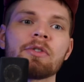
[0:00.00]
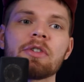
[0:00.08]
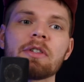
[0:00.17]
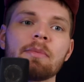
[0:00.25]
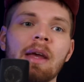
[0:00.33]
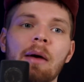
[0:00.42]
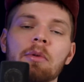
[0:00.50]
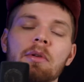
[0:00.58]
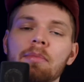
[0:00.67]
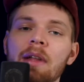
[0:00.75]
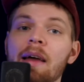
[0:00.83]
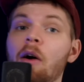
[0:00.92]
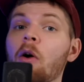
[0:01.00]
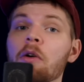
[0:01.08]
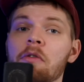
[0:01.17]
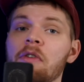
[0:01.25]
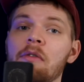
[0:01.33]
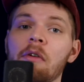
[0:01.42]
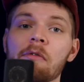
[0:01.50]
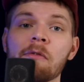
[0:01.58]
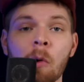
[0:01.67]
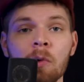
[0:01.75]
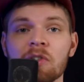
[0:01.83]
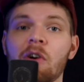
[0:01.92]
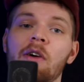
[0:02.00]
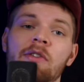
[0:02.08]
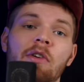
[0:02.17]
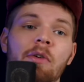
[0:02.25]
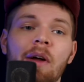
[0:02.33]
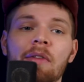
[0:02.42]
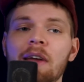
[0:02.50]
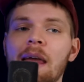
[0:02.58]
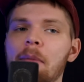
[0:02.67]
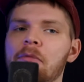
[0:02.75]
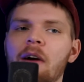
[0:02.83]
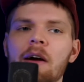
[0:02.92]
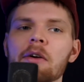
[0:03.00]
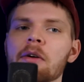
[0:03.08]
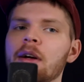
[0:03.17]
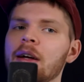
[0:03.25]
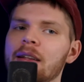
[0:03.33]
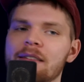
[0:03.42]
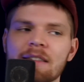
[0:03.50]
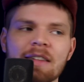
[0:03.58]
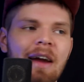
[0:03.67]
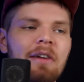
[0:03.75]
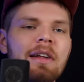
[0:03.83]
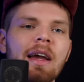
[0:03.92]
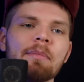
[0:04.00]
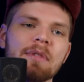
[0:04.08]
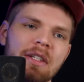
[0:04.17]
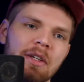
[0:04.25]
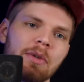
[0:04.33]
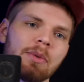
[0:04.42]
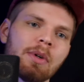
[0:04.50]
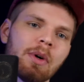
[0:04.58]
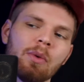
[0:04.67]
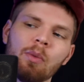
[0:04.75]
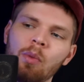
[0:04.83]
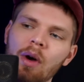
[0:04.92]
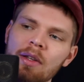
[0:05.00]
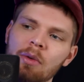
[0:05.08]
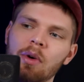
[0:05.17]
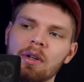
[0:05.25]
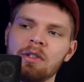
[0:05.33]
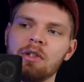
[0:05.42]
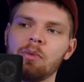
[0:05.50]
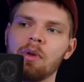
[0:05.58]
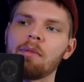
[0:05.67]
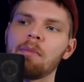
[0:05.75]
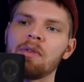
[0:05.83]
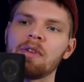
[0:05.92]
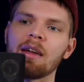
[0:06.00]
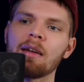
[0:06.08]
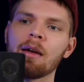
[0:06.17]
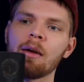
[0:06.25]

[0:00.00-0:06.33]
just to be able to play all your favorite folk songs around the campfire. It's entirely up to you what you want to do with music,